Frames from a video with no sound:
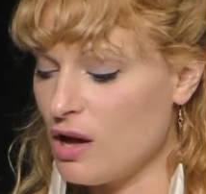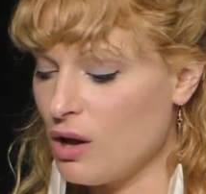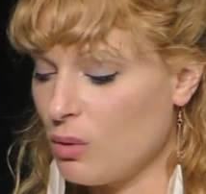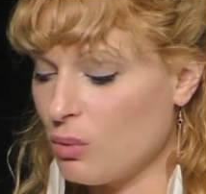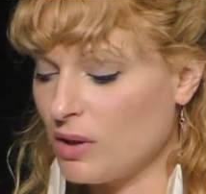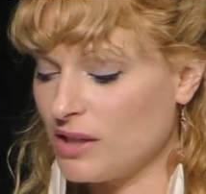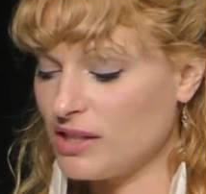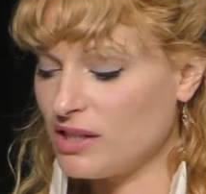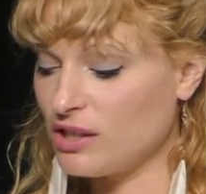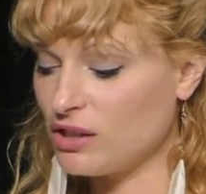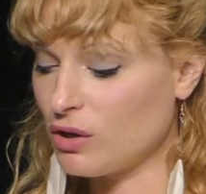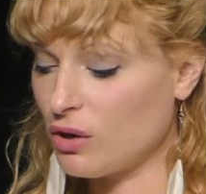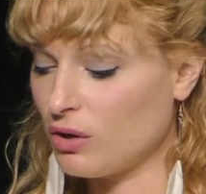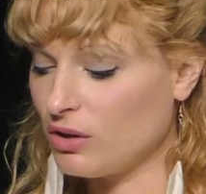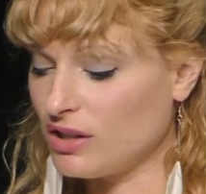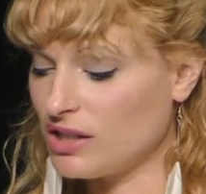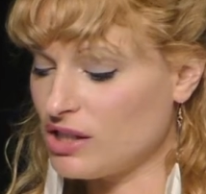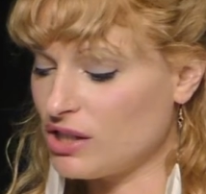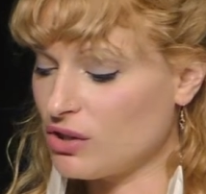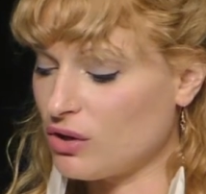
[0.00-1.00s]
once told
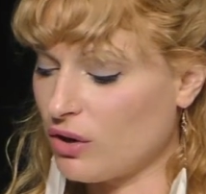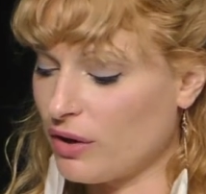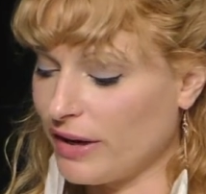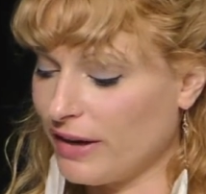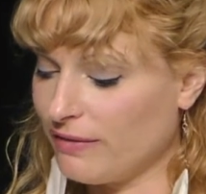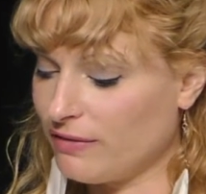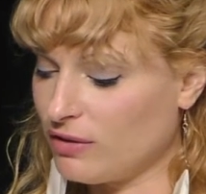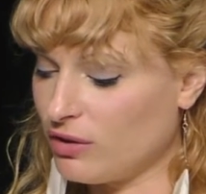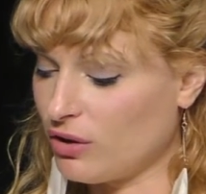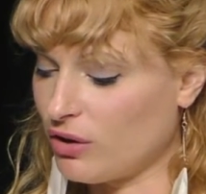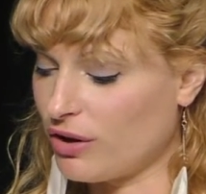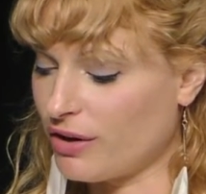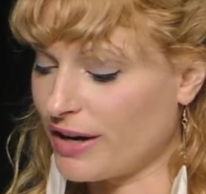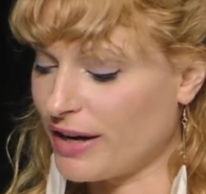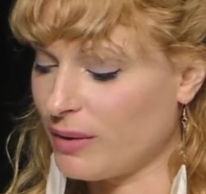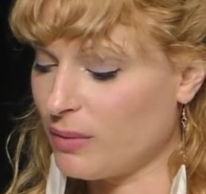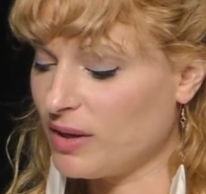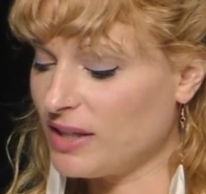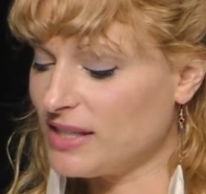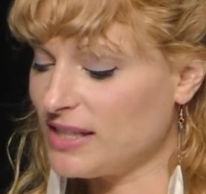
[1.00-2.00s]
the story of
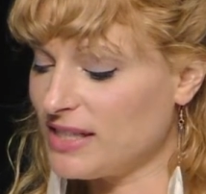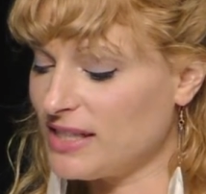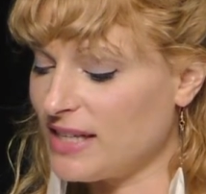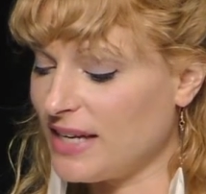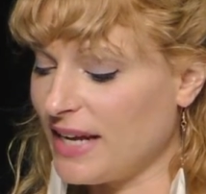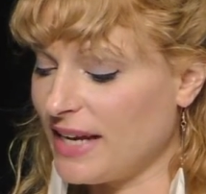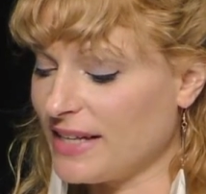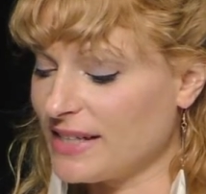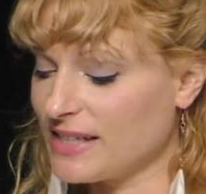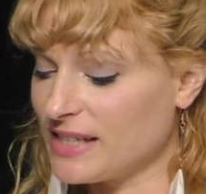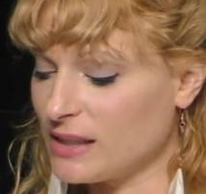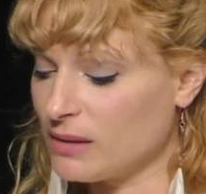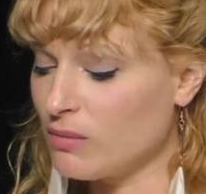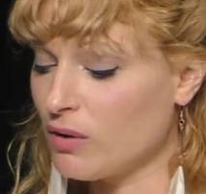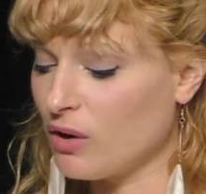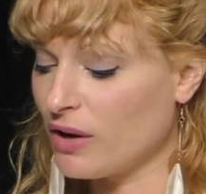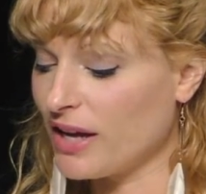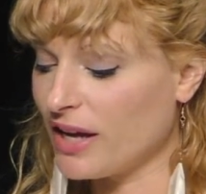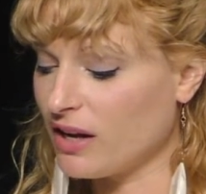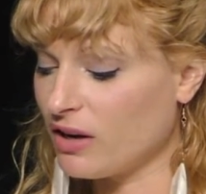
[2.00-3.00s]
glory, once sitting,
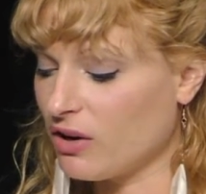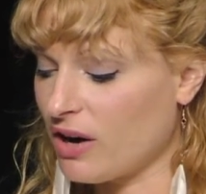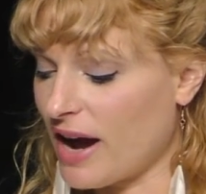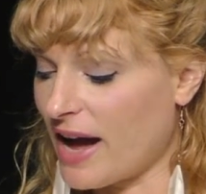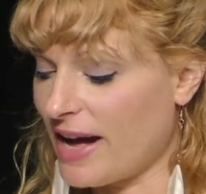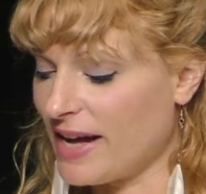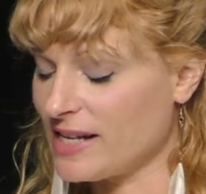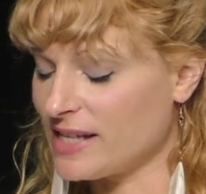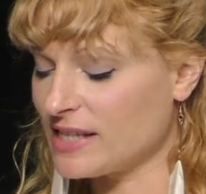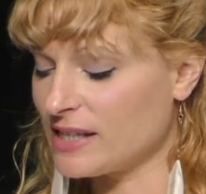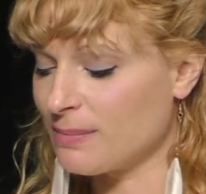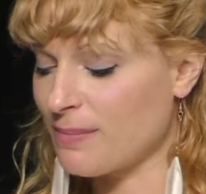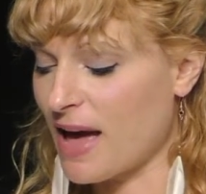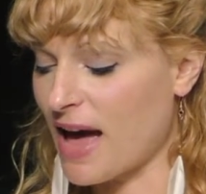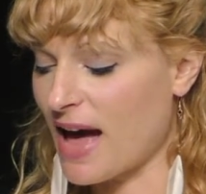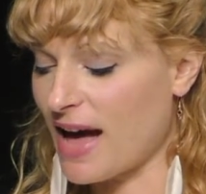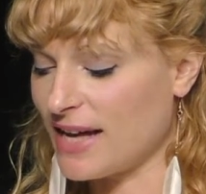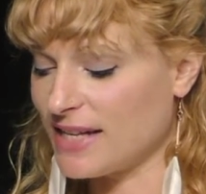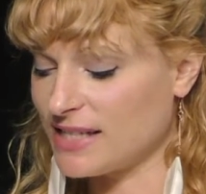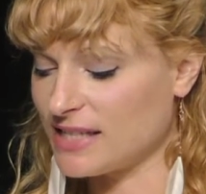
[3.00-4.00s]
smoking grass,
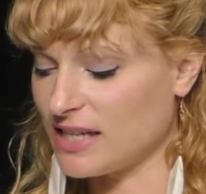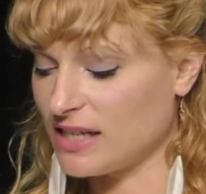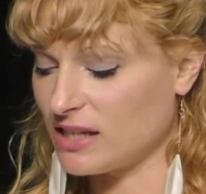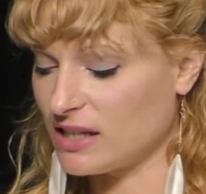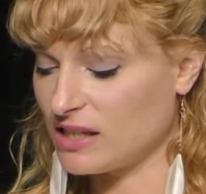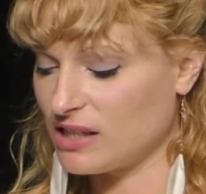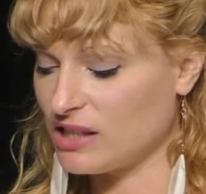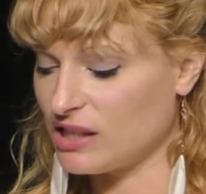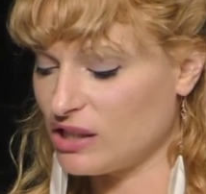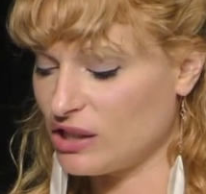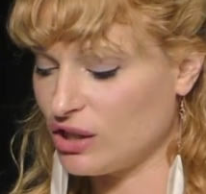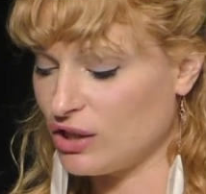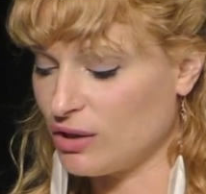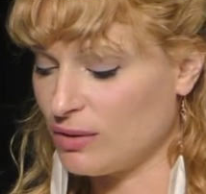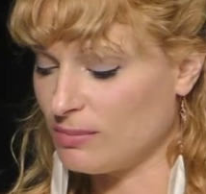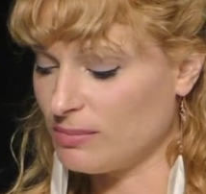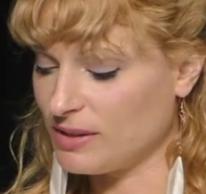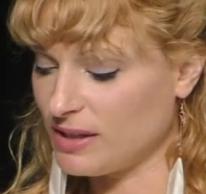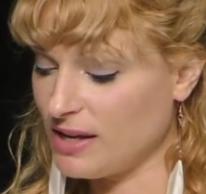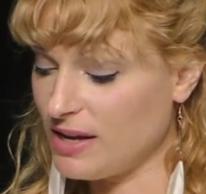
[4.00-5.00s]
past and
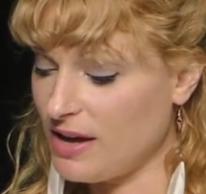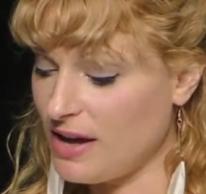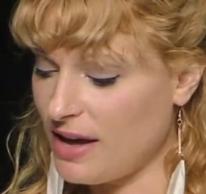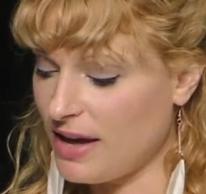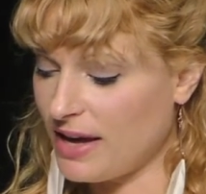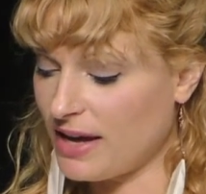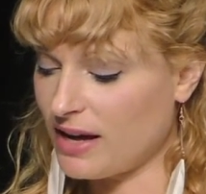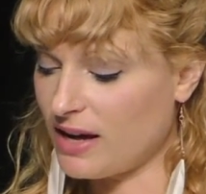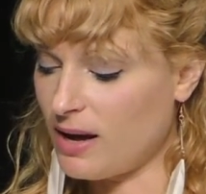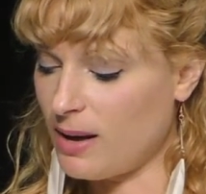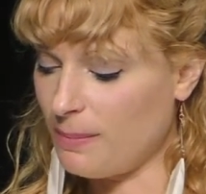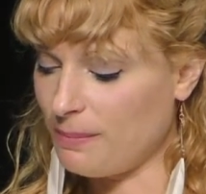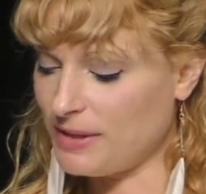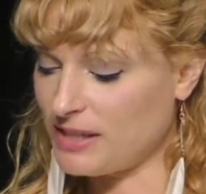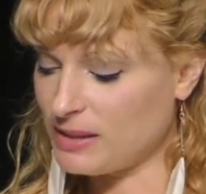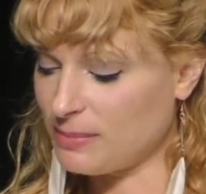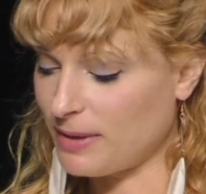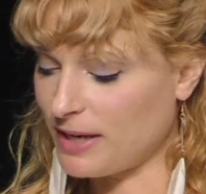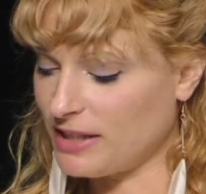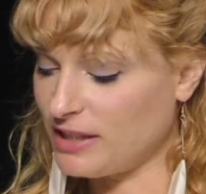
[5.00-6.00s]
consumed,
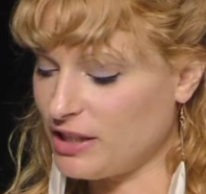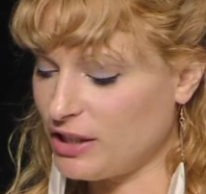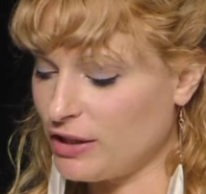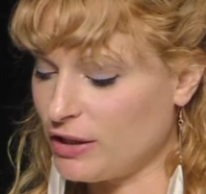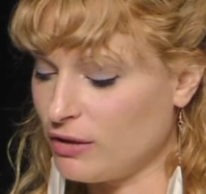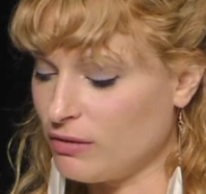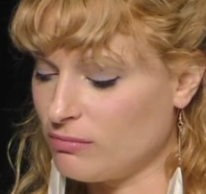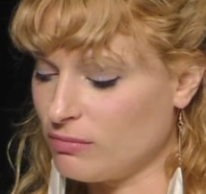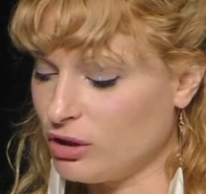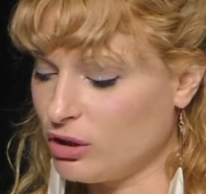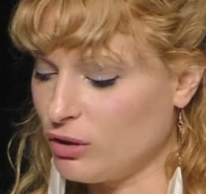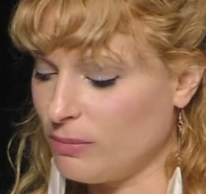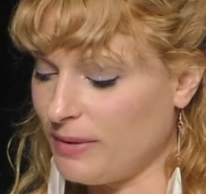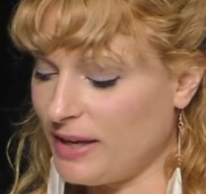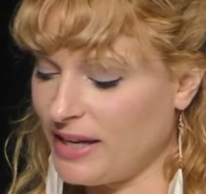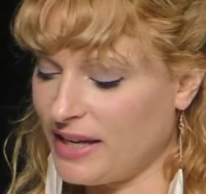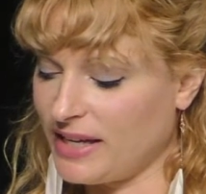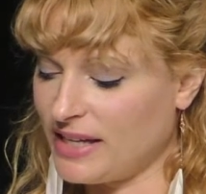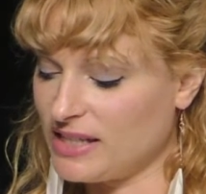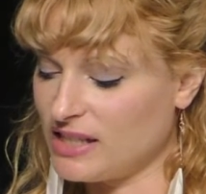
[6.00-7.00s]
encompassed by doom,
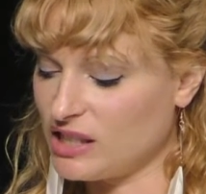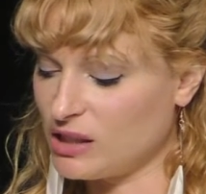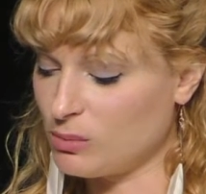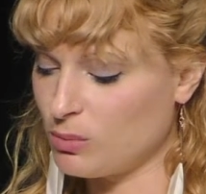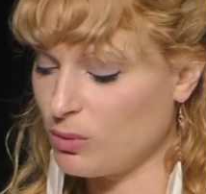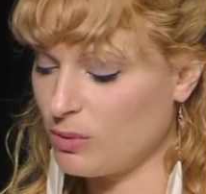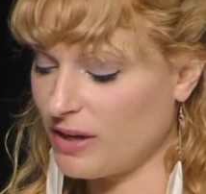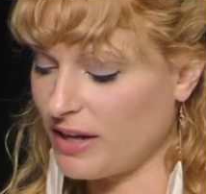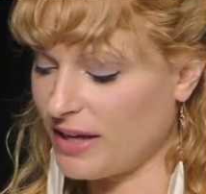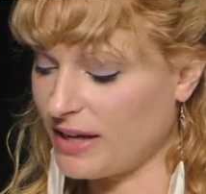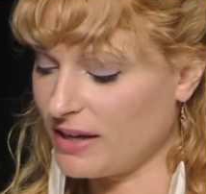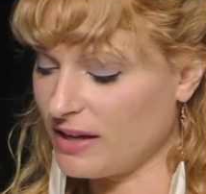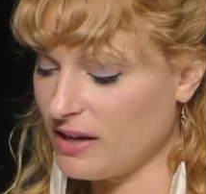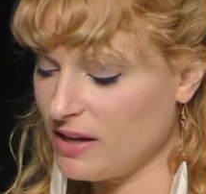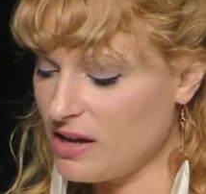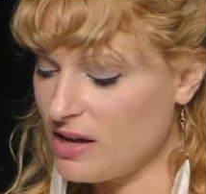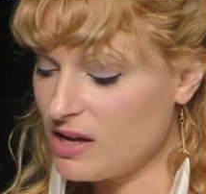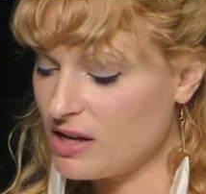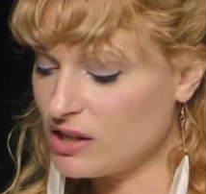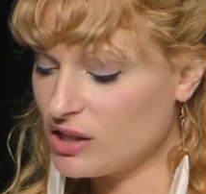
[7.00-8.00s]
looming and swooning,
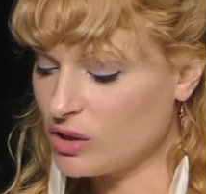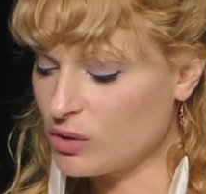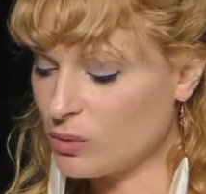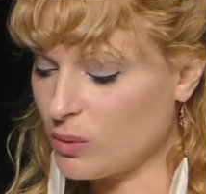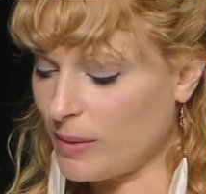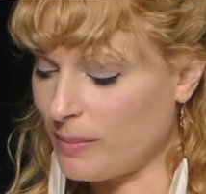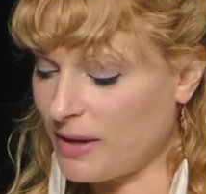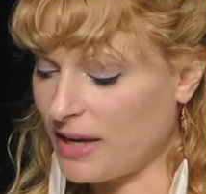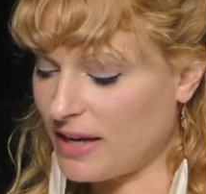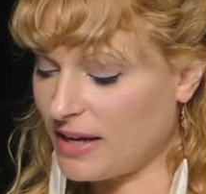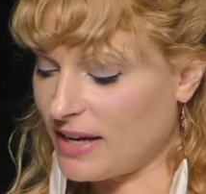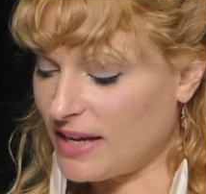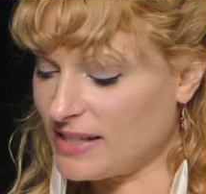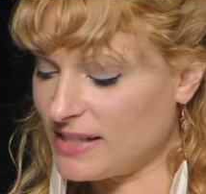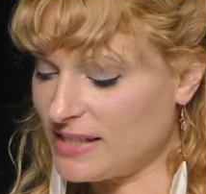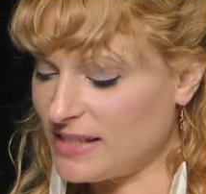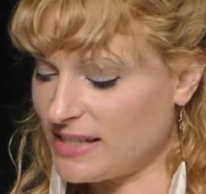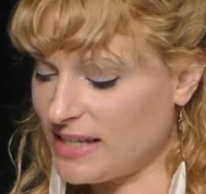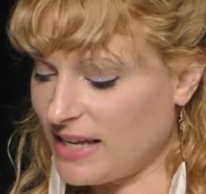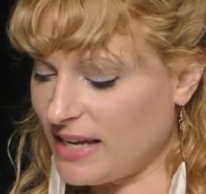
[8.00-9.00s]
swimming and
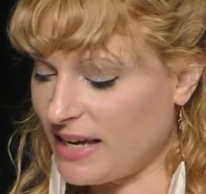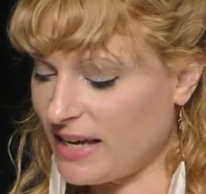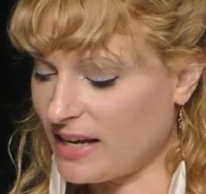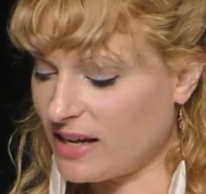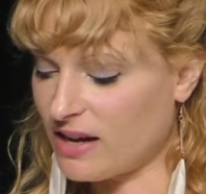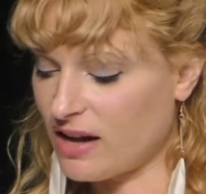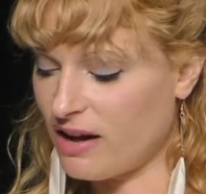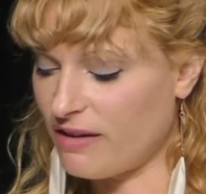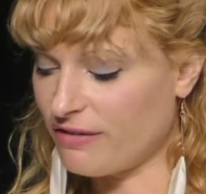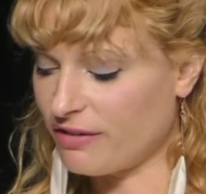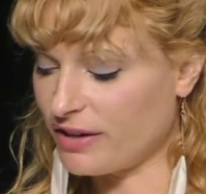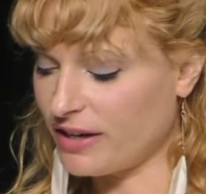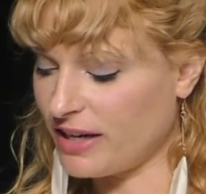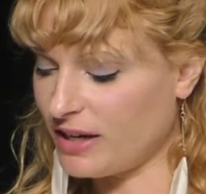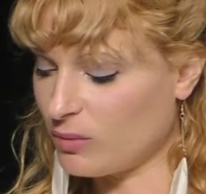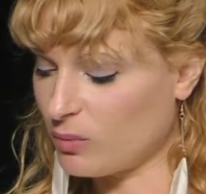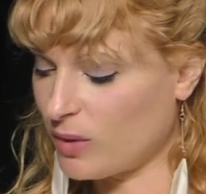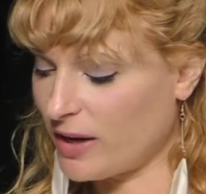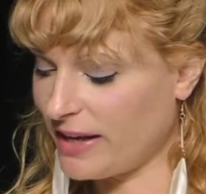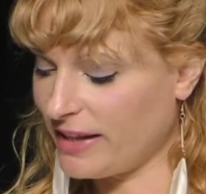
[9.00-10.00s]
singing, covered
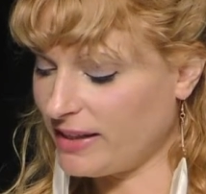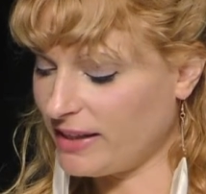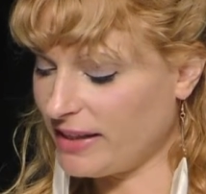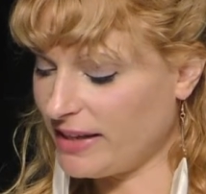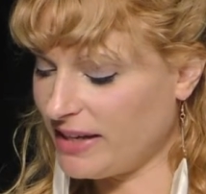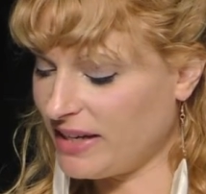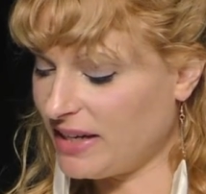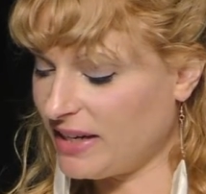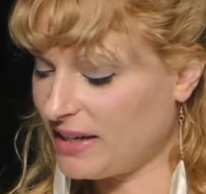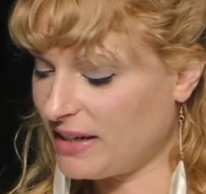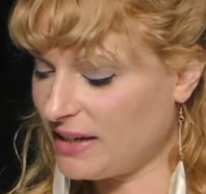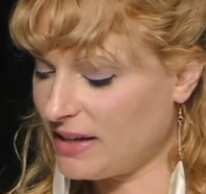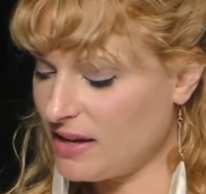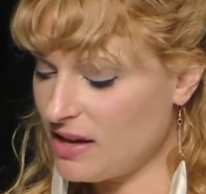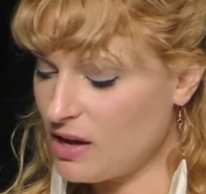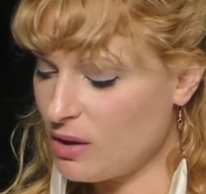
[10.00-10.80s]
in white linen.